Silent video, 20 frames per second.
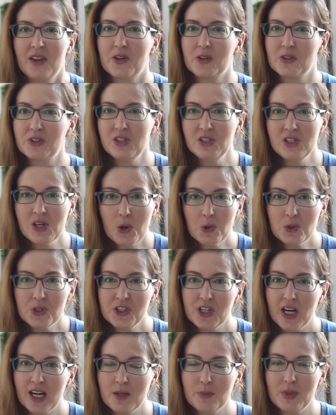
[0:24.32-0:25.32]
There's no
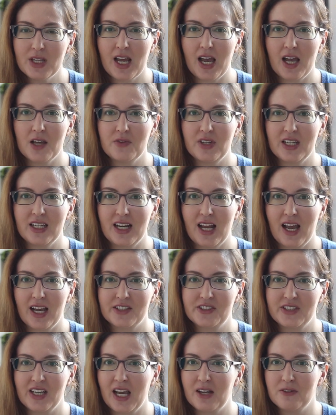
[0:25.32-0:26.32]
shame in having an
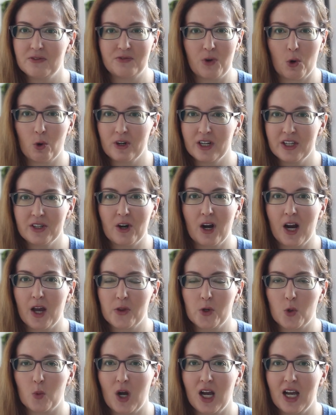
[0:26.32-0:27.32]
accent, foreign or
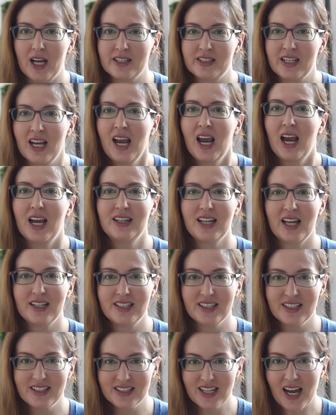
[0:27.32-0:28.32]
otherwise, and that's
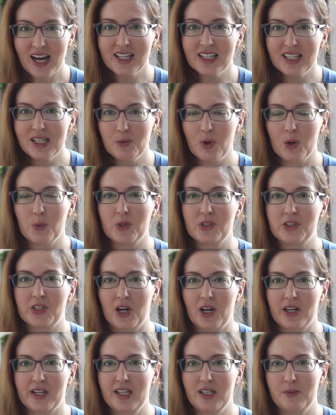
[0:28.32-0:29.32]
exactly what we're
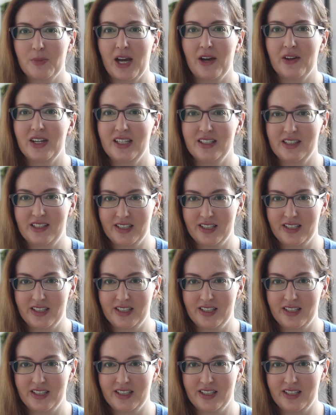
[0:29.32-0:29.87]
talking about in